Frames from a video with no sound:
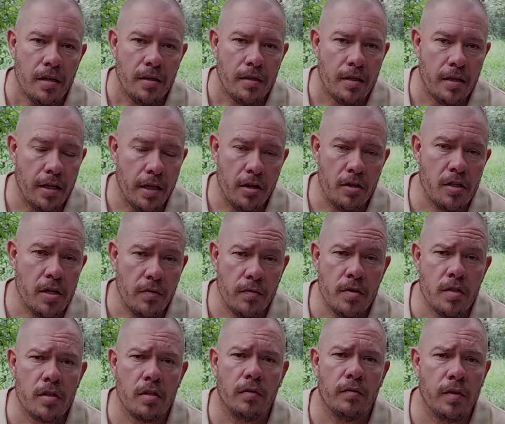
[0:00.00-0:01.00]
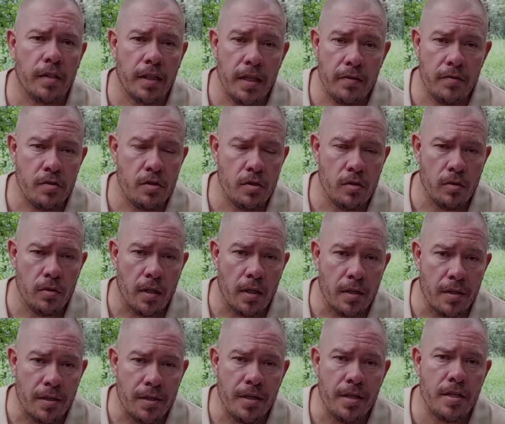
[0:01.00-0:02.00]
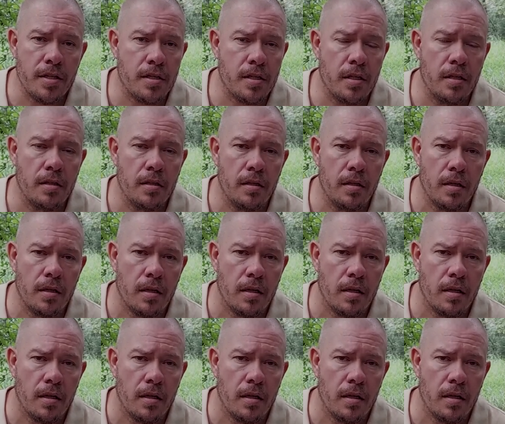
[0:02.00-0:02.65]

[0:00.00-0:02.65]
the Hero 7 Silver gives you a decent